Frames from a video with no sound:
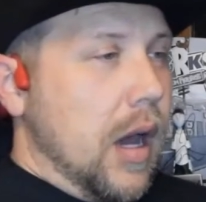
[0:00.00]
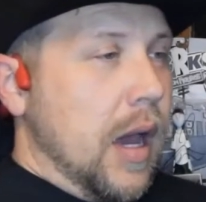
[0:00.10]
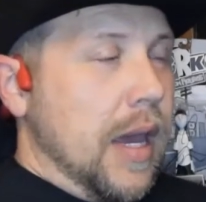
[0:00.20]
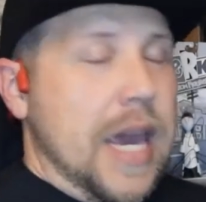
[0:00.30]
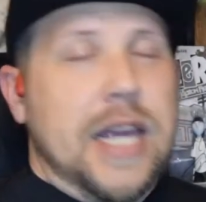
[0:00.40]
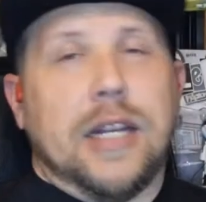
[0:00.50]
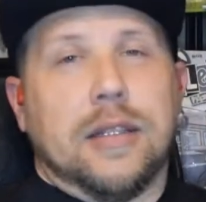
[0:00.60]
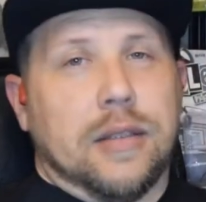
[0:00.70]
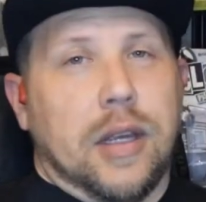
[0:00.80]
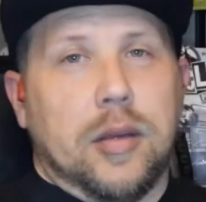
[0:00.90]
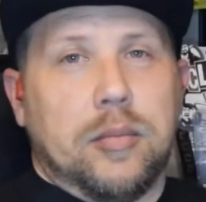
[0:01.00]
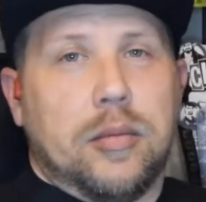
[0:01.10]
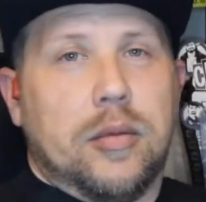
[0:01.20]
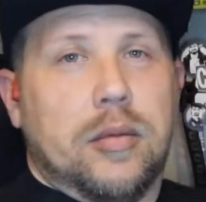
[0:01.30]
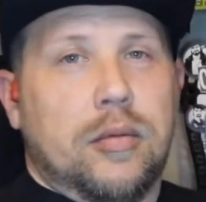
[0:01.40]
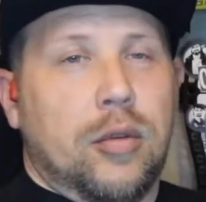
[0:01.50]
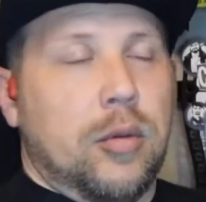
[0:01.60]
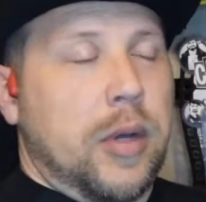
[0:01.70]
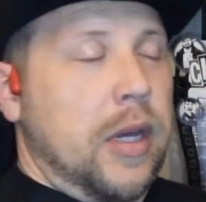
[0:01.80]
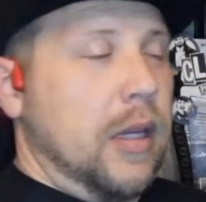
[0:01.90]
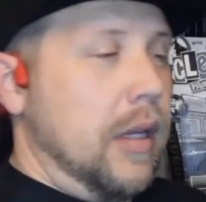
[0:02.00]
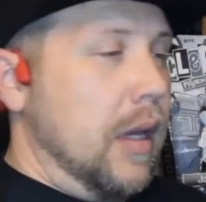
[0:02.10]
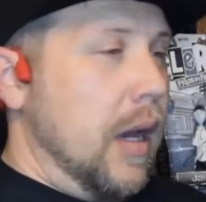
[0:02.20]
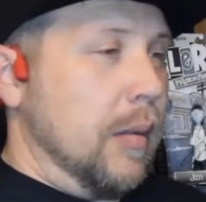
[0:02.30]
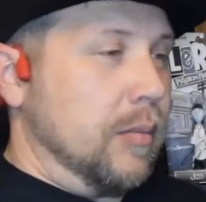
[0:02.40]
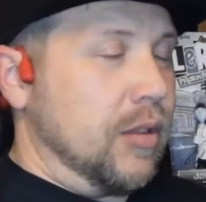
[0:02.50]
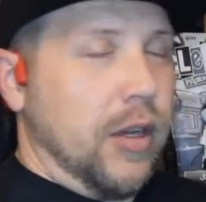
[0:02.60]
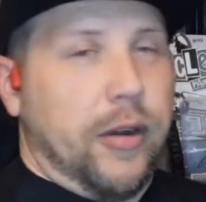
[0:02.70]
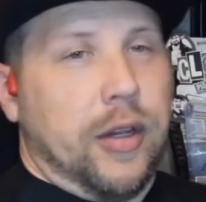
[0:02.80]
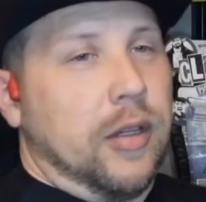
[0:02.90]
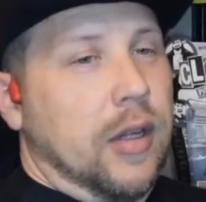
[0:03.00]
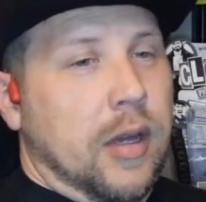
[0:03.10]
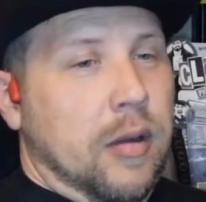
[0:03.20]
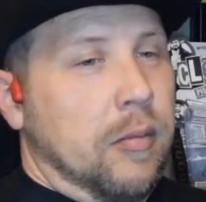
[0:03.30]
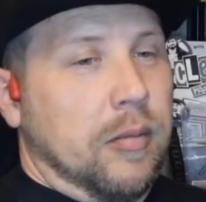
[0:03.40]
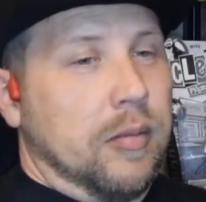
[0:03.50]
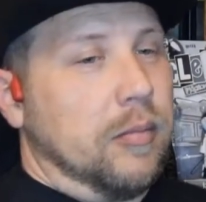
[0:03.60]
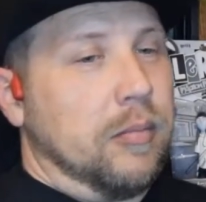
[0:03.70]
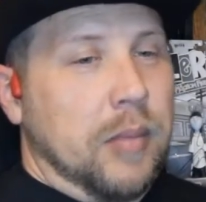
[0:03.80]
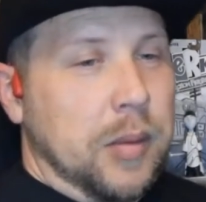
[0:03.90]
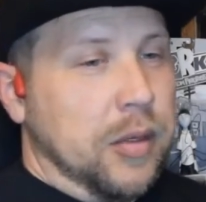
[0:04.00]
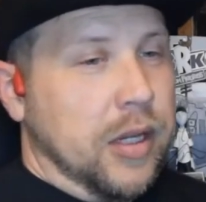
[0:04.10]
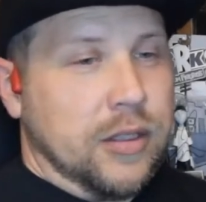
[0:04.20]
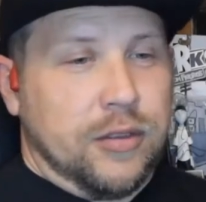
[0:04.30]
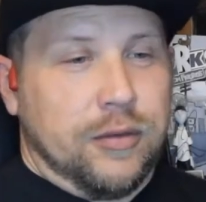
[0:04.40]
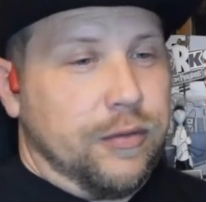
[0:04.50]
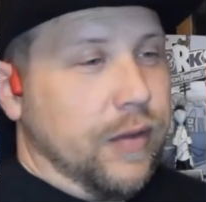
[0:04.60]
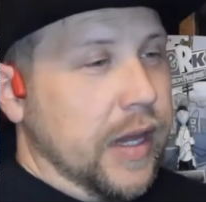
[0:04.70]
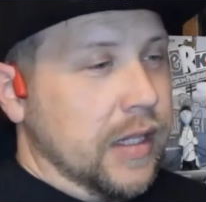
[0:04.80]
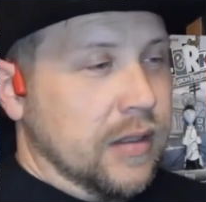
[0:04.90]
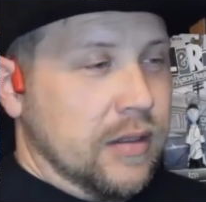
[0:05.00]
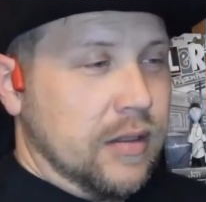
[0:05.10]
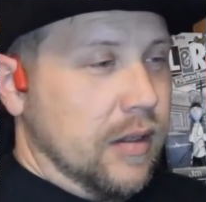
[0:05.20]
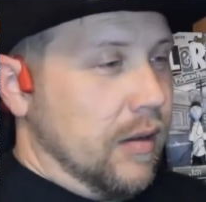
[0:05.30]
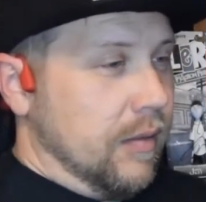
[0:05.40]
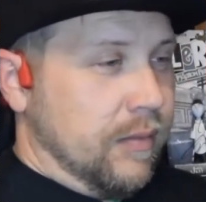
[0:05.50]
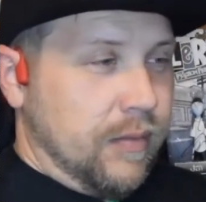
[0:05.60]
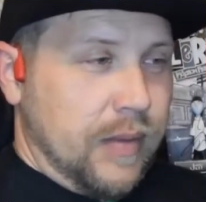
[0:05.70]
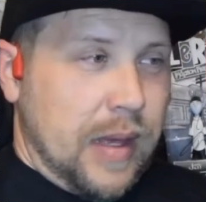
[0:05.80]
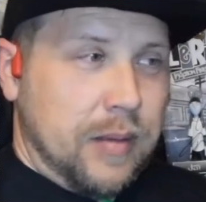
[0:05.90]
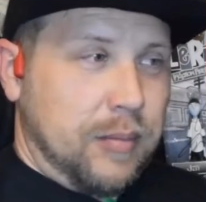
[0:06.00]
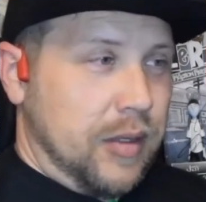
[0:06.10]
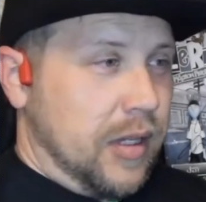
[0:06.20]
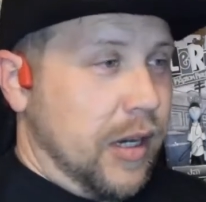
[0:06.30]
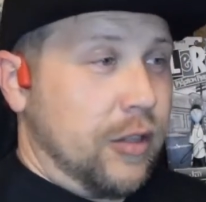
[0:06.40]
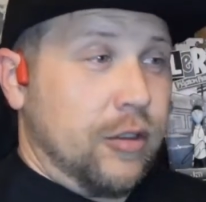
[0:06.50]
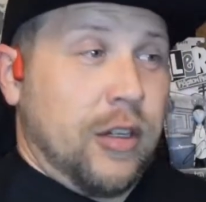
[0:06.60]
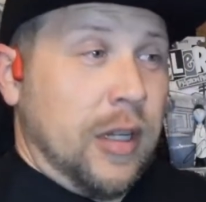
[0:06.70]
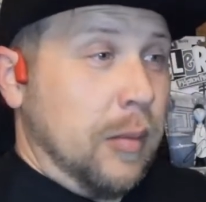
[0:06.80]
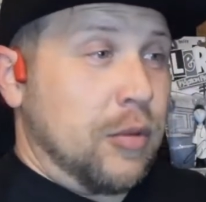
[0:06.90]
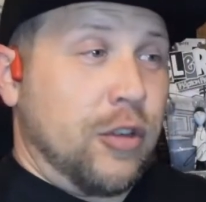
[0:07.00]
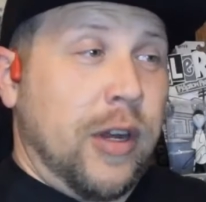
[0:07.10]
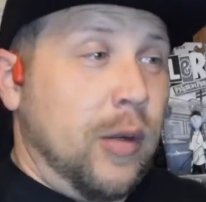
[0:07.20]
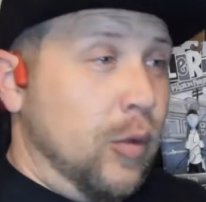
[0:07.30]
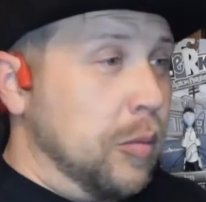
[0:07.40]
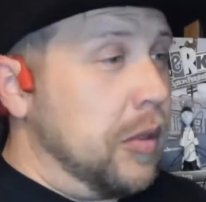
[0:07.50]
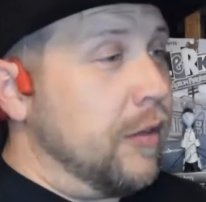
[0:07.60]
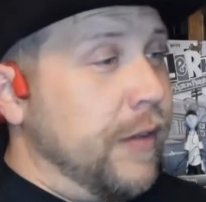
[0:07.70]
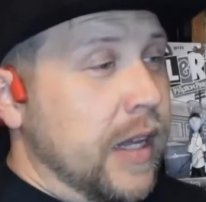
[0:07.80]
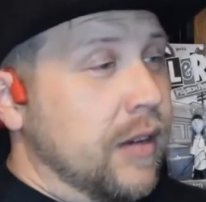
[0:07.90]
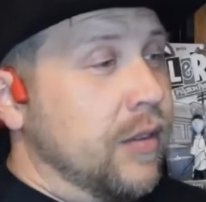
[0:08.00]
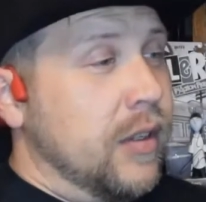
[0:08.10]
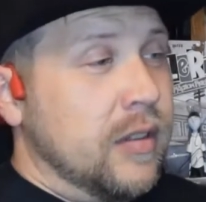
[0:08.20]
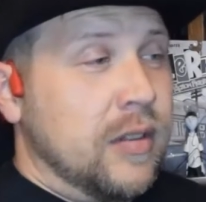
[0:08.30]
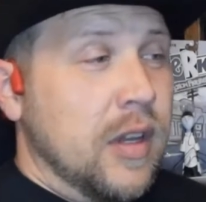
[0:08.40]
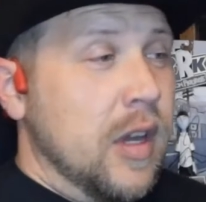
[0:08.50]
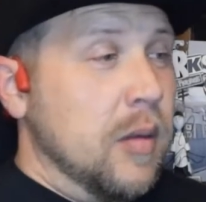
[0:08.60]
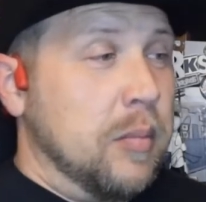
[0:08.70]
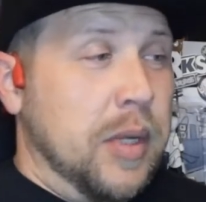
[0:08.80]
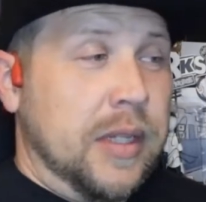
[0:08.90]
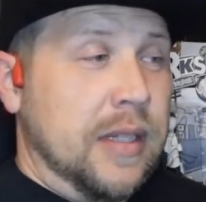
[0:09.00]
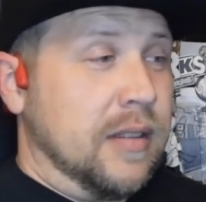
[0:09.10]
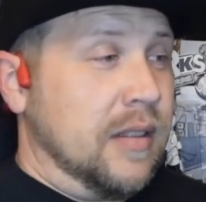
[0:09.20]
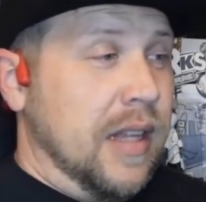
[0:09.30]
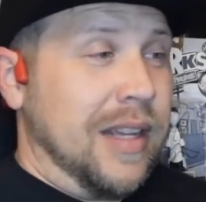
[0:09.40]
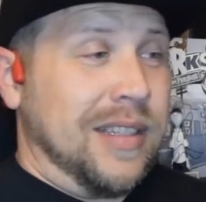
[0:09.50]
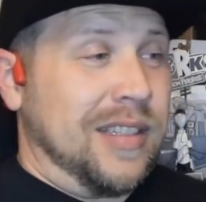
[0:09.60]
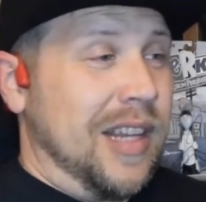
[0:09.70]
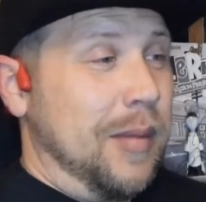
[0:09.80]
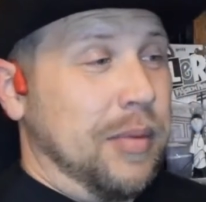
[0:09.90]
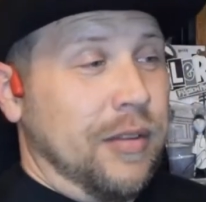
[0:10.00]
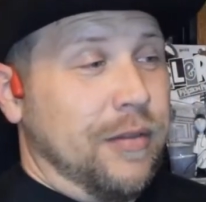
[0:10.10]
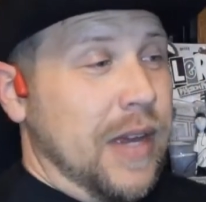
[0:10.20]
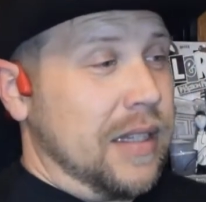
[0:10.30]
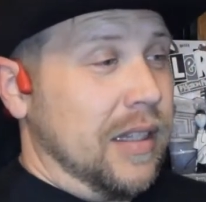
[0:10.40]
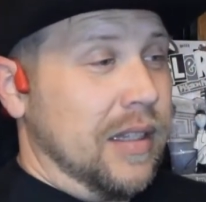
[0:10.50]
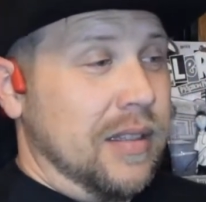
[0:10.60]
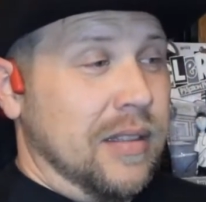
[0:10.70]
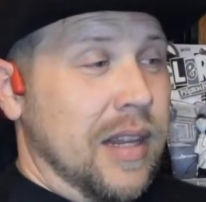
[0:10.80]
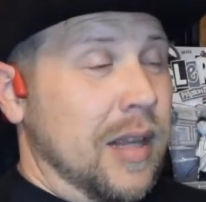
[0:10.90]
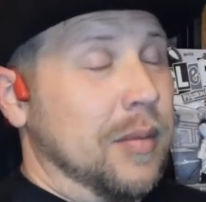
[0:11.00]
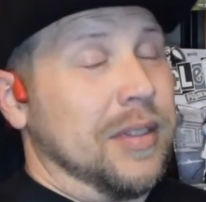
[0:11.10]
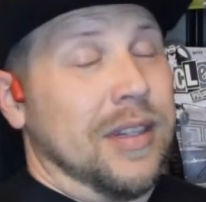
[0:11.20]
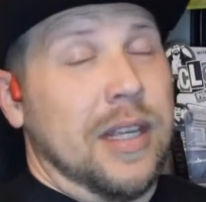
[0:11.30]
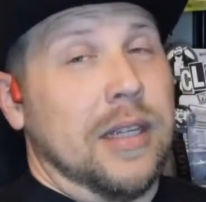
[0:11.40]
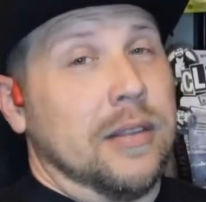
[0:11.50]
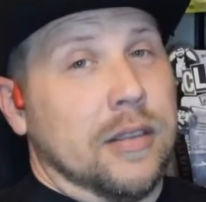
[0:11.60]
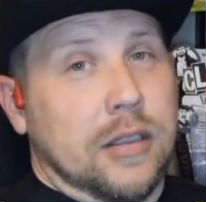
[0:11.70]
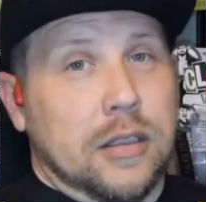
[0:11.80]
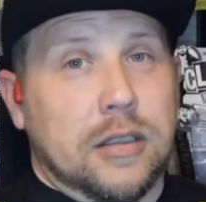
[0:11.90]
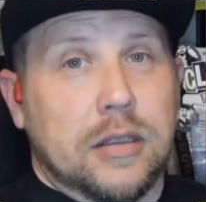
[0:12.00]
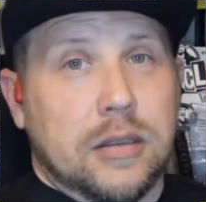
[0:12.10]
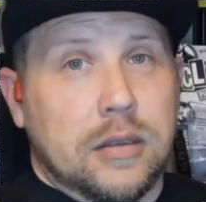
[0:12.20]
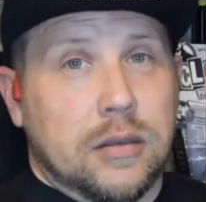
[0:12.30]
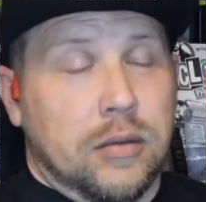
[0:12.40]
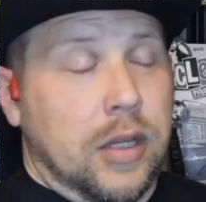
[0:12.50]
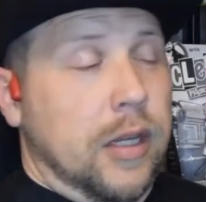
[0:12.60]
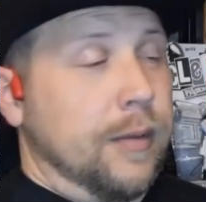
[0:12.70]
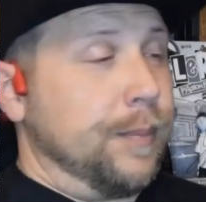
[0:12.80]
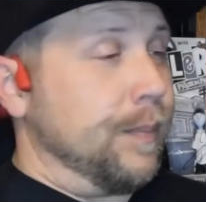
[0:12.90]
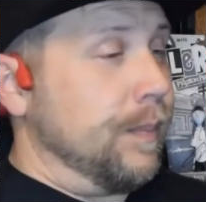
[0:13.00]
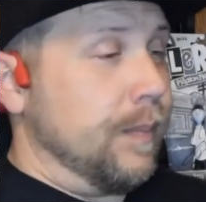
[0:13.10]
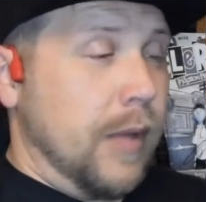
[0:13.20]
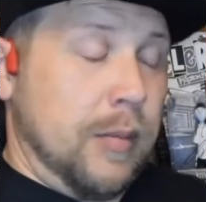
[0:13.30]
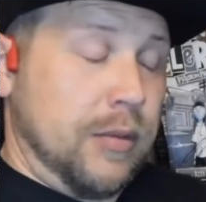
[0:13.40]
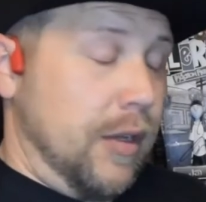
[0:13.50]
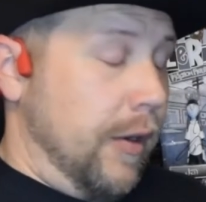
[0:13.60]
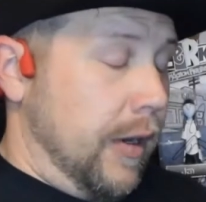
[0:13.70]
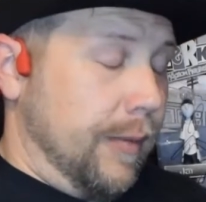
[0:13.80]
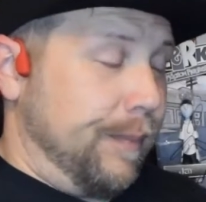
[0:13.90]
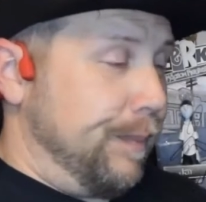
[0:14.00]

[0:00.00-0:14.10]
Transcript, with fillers: I hate his name, Robot. I'm sorry. Um, maybe you guys are fans of that character, and I'm sure I will be a fan of his, but that's not escaping the fact that his name is Lazy. Okay? I'm sorry.